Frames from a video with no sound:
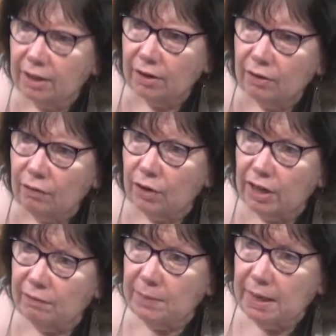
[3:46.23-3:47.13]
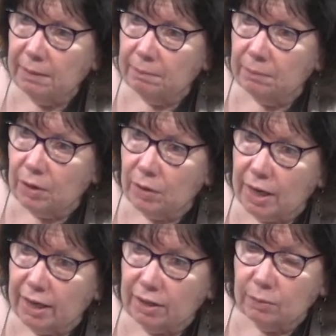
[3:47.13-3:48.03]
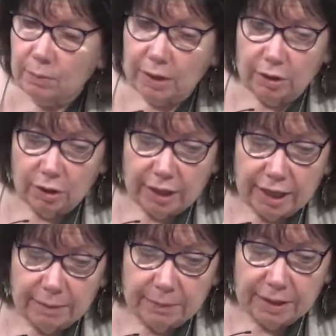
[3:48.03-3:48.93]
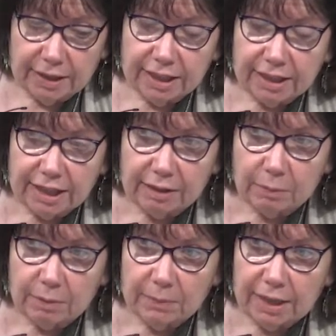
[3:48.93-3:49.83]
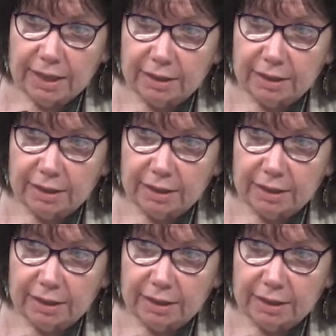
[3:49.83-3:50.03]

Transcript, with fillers: Forgive me? Okay, that's one way to look at it, but that's not exactly what it means.